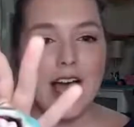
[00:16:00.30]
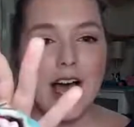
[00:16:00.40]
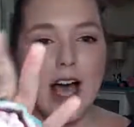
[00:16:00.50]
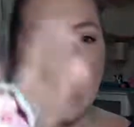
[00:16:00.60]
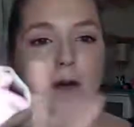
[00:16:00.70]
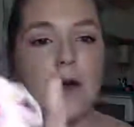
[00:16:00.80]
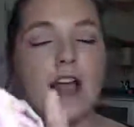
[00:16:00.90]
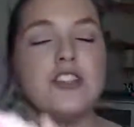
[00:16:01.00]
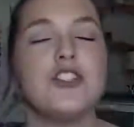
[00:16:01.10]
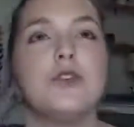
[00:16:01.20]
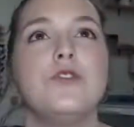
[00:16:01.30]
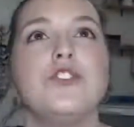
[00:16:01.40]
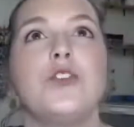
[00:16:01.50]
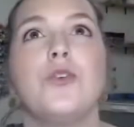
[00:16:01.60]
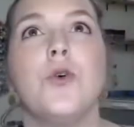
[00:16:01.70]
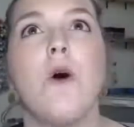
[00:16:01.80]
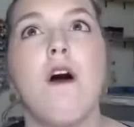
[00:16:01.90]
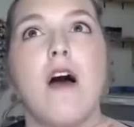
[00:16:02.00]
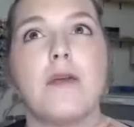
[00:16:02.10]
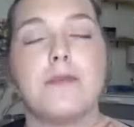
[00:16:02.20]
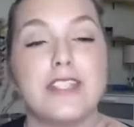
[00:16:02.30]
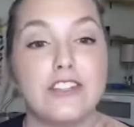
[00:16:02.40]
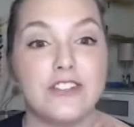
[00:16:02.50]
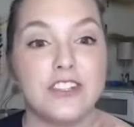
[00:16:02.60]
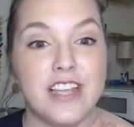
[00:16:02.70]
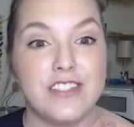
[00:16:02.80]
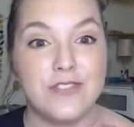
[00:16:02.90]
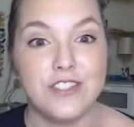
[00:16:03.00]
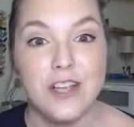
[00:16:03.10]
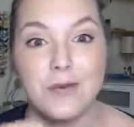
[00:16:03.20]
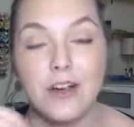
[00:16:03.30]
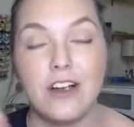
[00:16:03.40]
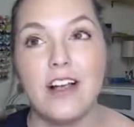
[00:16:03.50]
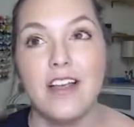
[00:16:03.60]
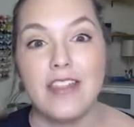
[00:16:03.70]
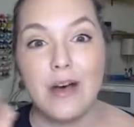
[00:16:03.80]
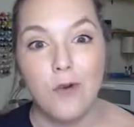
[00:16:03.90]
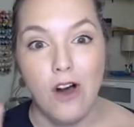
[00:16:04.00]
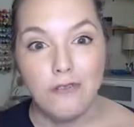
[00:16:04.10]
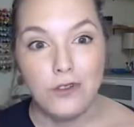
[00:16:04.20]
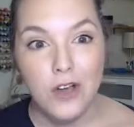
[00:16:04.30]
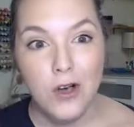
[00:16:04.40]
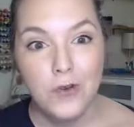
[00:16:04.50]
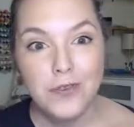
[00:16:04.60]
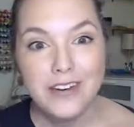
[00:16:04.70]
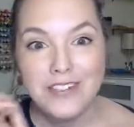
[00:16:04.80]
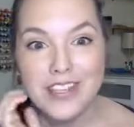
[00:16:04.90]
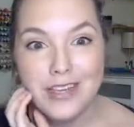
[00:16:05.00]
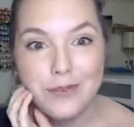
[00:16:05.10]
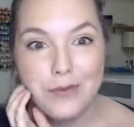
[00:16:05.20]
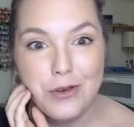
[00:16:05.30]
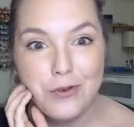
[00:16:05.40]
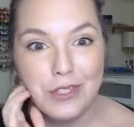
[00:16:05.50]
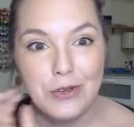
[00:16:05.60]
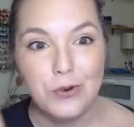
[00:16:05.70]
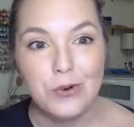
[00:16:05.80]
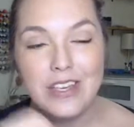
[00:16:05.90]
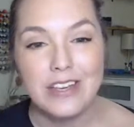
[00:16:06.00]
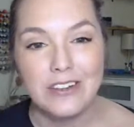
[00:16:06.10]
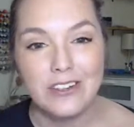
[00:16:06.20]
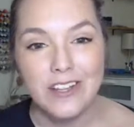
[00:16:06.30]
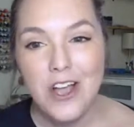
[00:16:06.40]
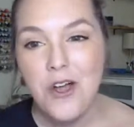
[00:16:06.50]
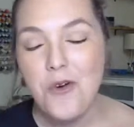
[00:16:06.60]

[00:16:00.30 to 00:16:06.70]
I showed you on potential designs for summer that waffle cone that I was thinking would be a really cool heel